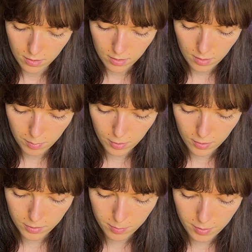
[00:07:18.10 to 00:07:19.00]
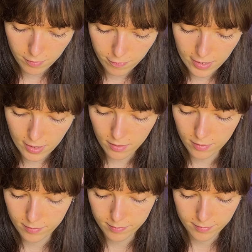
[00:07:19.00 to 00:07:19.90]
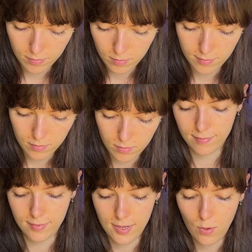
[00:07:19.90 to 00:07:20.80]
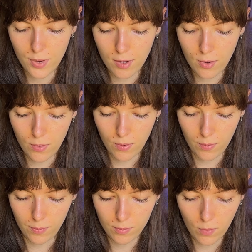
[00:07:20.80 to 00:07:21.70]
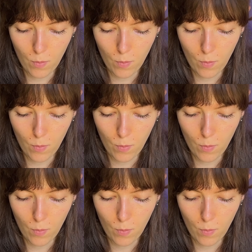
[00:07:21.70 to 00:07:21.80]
That paw is a bit fat. There we go. Oh